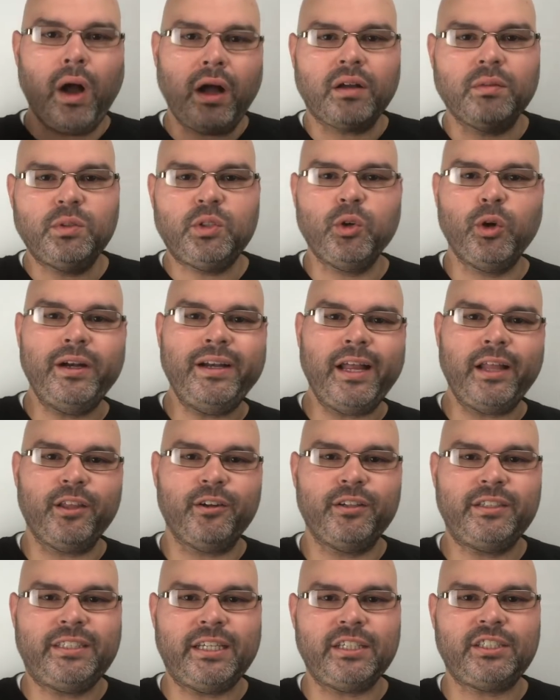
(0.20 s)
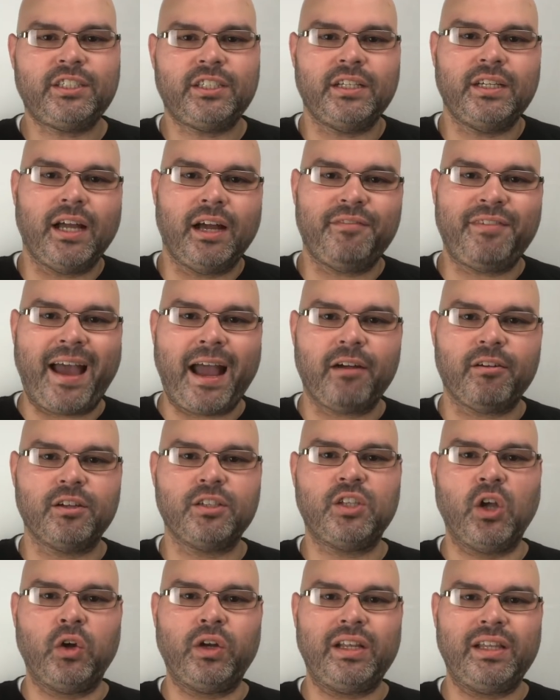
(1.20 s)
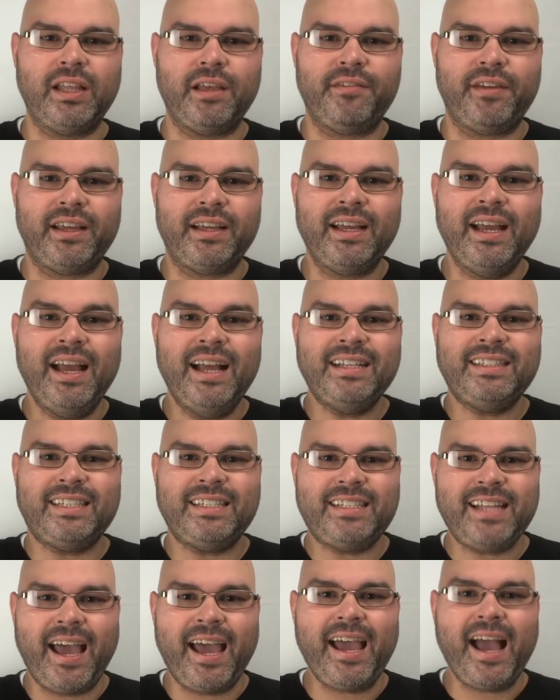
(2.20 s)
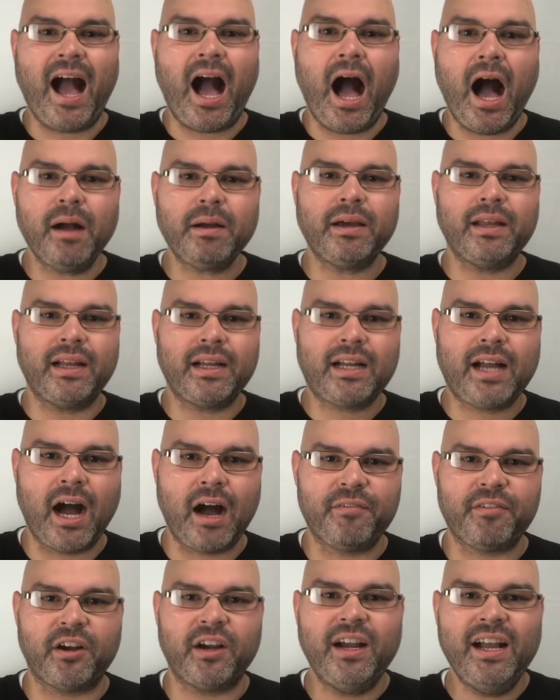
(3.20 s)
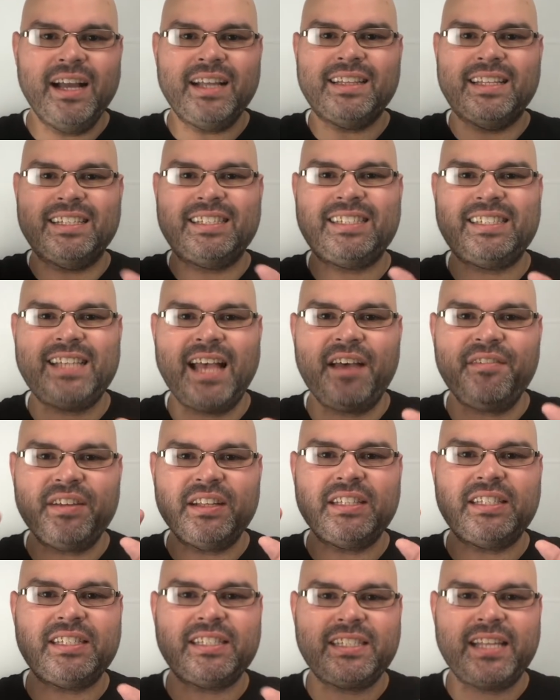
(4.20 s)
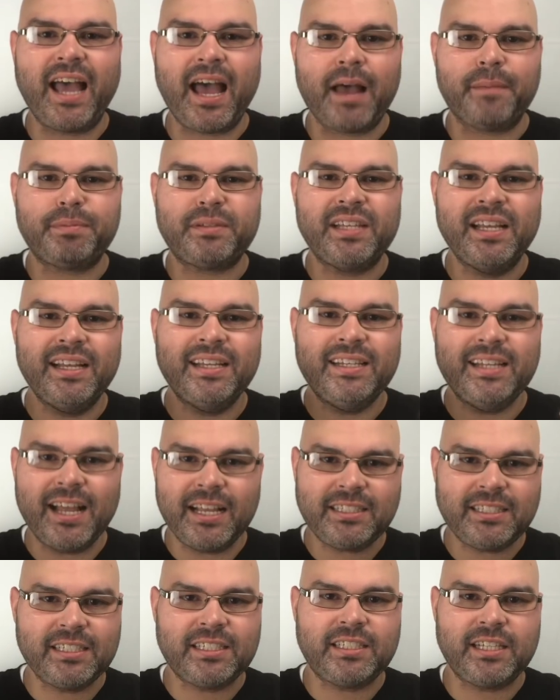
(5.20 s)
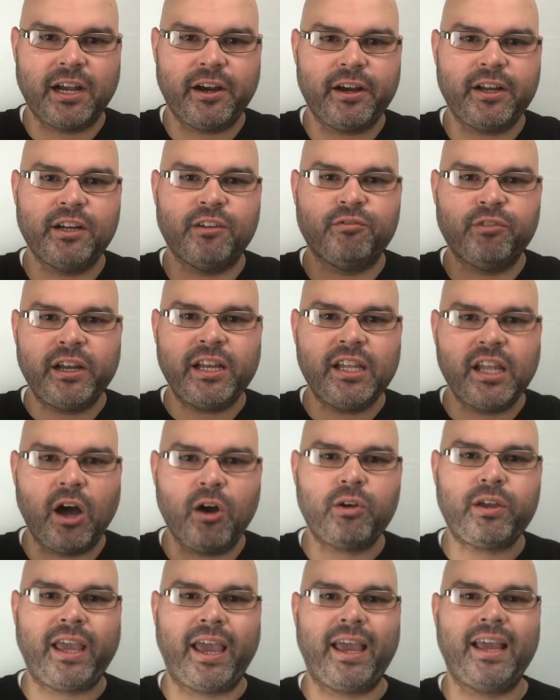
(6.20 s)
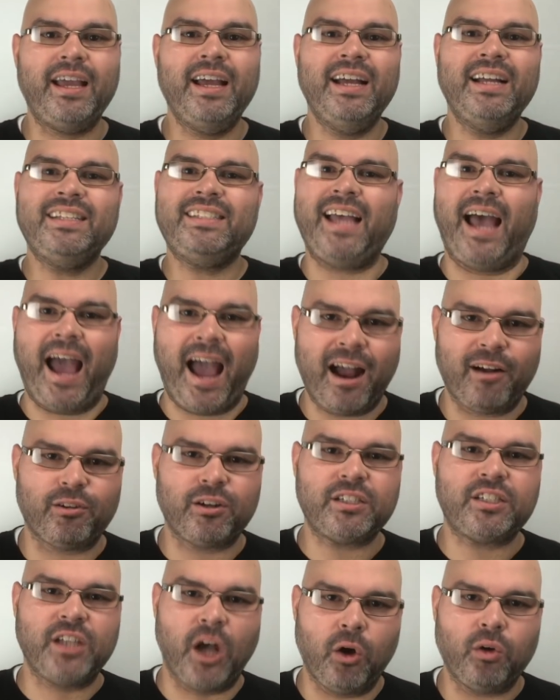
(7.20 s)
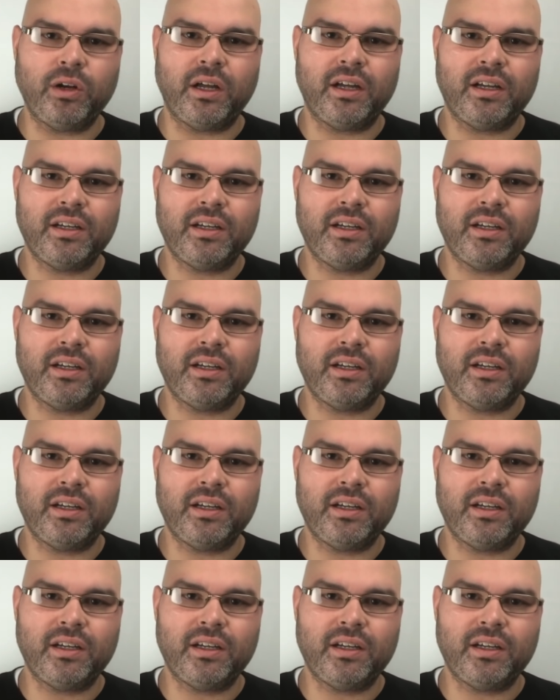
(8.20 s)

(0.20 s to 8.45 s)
Welcome to another edition of Arizona Living. Today, I'm going to cover the 7 steps necessary to relocate to Arizona.